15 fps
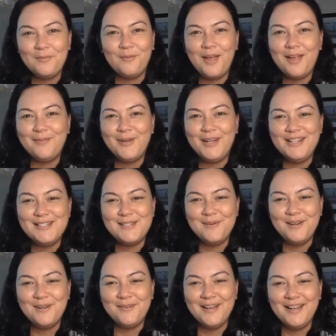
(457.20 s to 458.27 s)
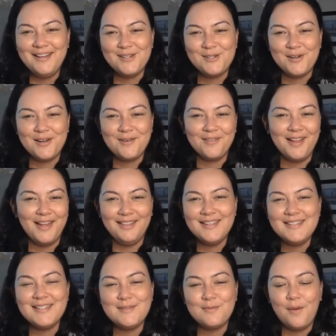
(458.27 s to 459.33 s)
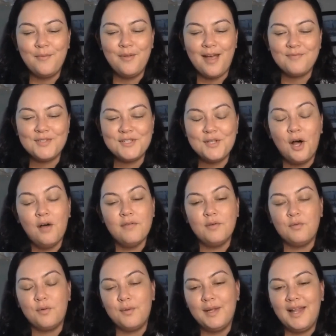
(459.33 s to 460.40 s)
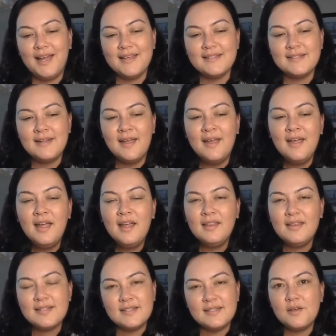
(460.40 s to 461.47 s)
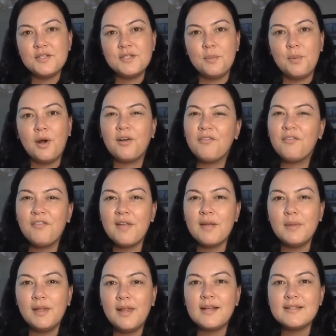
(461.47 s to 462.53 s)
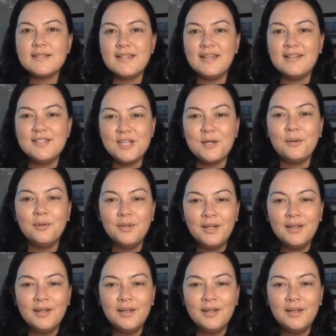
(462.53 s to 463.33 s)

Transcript: It went into a new industry, and we're like, this is what we have to solve. And we realized this is also part of our family legacy too.